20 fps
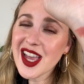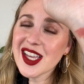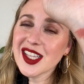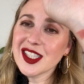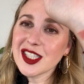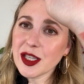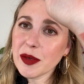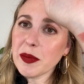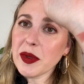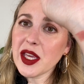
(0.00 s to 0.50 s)

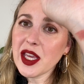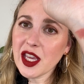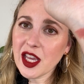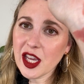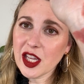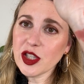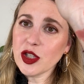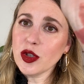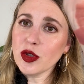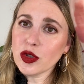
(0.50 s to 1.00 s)
to be
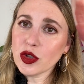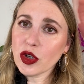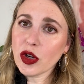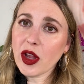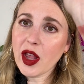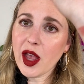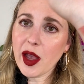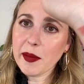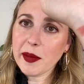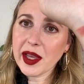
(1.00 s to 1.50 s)
neutral
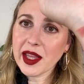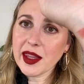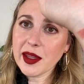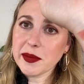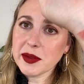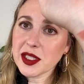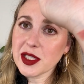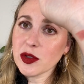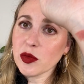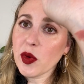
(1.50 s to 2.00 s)
on my
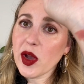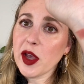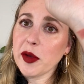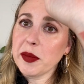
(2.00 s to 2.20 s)
lips as well,